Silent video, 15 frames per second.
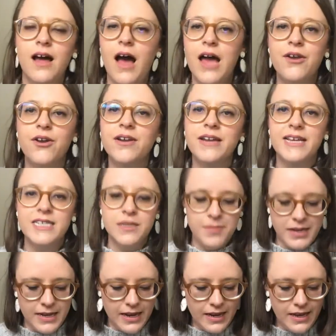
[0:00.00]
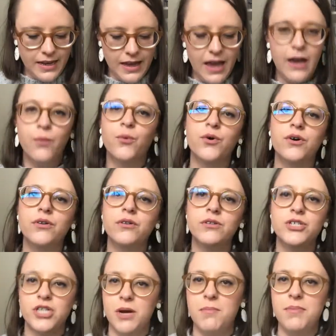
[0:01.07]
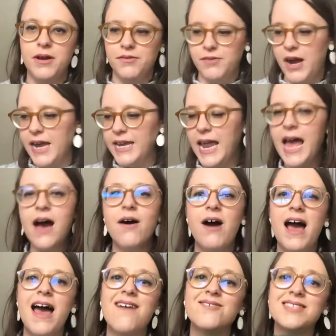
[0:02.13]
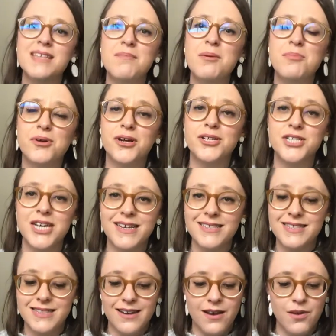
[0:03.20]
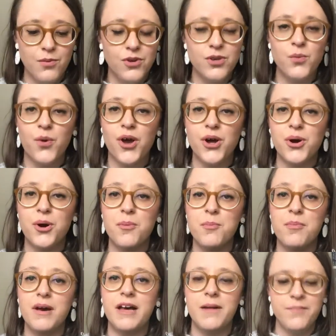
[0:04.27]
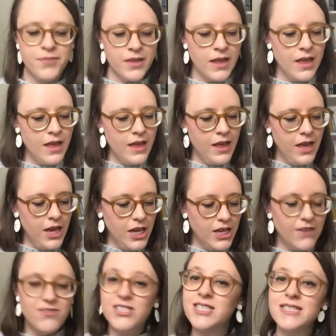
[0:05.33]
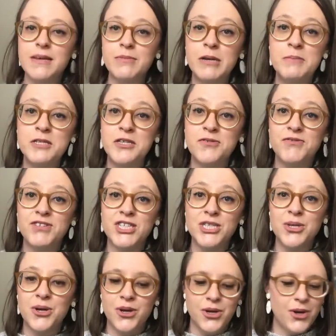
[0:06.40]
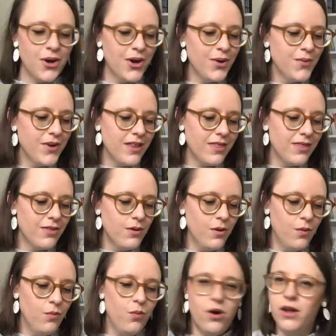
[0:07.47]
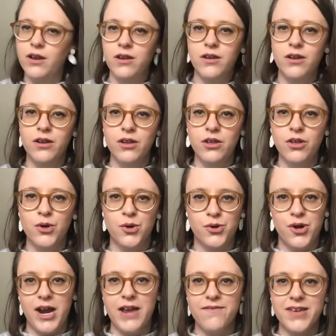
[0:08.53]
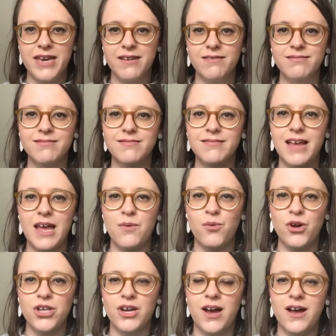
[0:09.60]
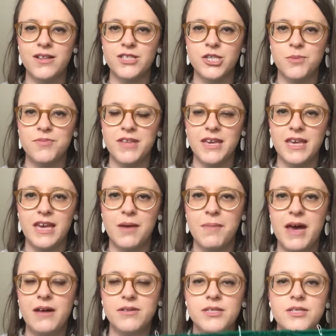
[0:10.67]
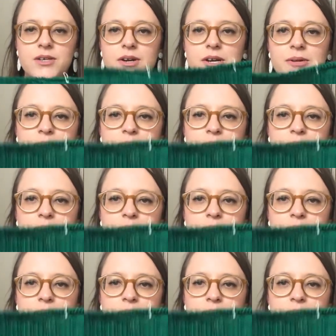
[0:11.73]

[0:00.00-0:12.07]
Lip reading: I don't need to be knitting a wool jumper right now. I have summer projects that I want to work on, but sometimes you've just got to go with what you're craving and what you can't stop thinking about. So